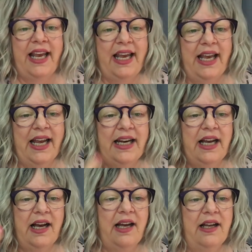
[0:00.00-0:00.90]
in
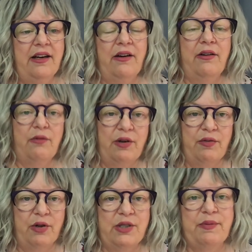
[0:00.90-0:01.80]
a
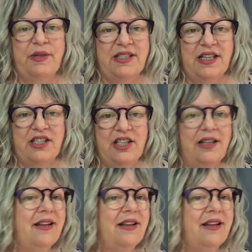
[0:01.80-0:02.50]
reverse position.